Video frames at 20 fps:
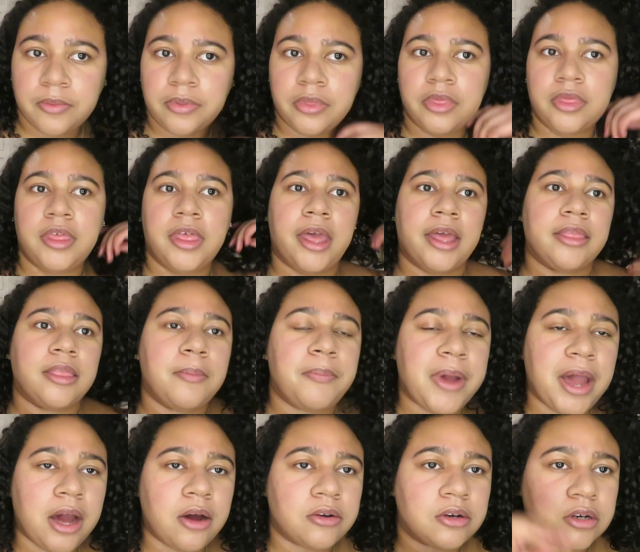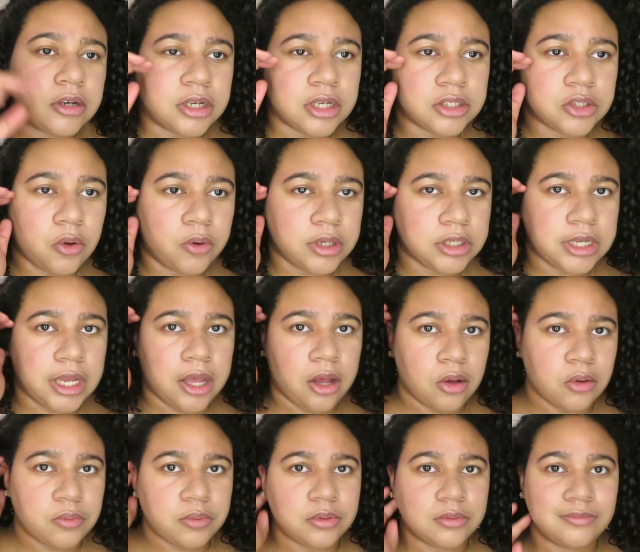that the powder is going to
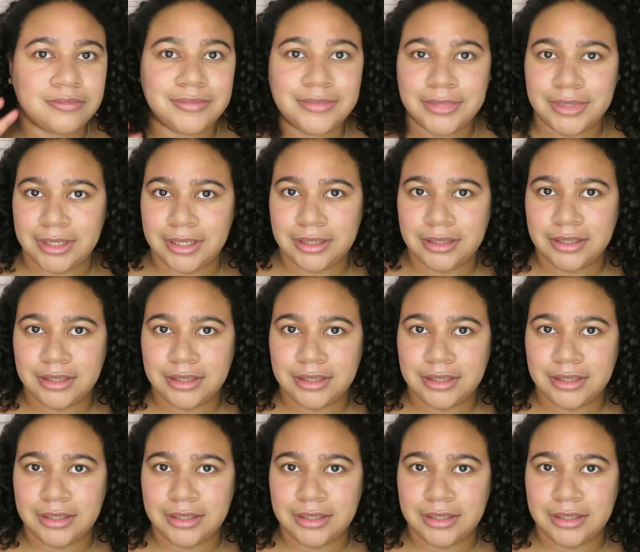help a